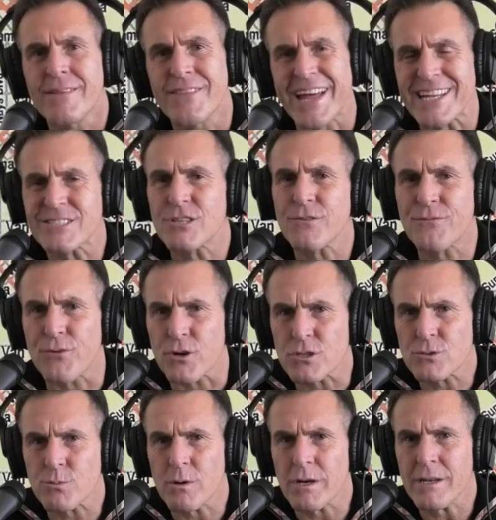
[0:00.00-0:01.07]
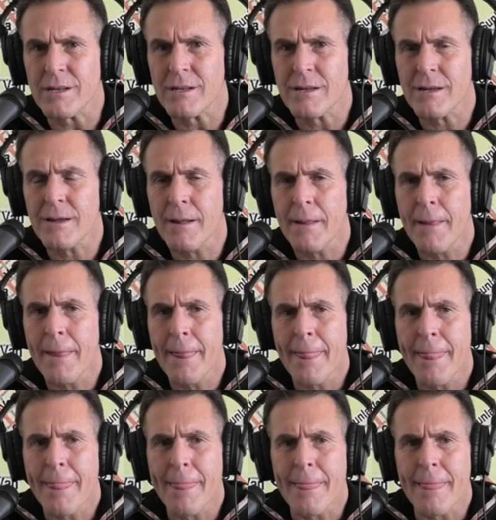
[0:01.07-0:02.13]
That's the first one?
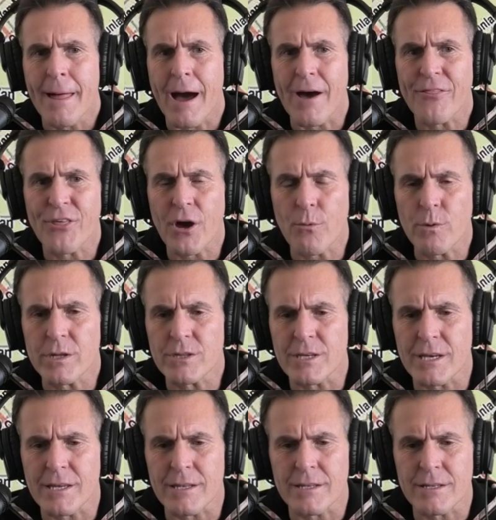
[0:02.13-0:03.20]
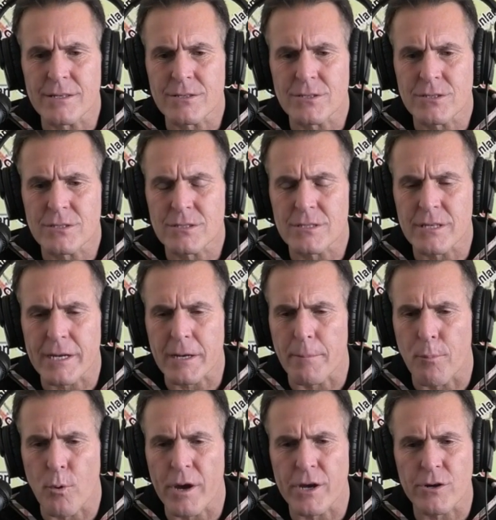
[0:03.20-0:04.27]
I thought we did like a
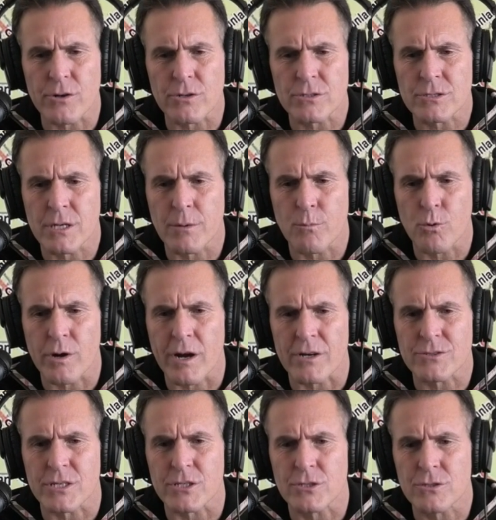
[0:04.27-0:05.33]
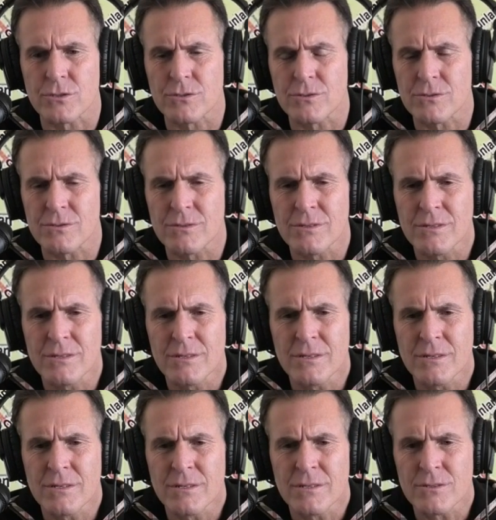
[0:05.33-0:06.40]
boy girl somewhere else at
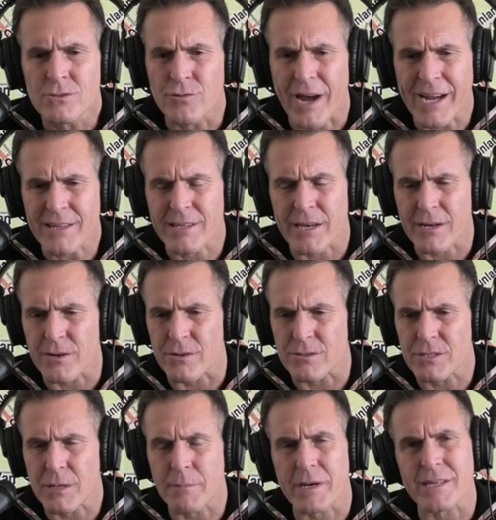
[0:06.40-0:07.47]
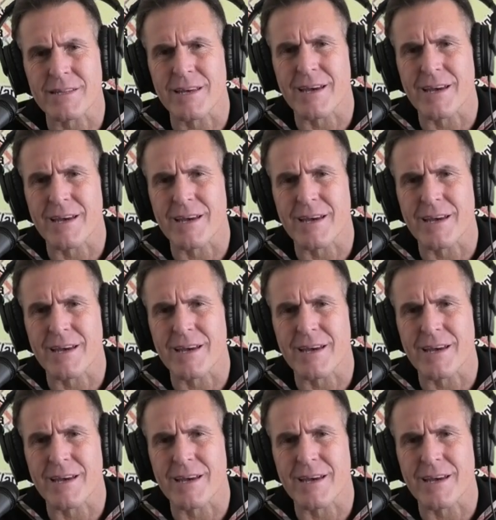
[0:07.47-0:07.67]
Track Tech or something like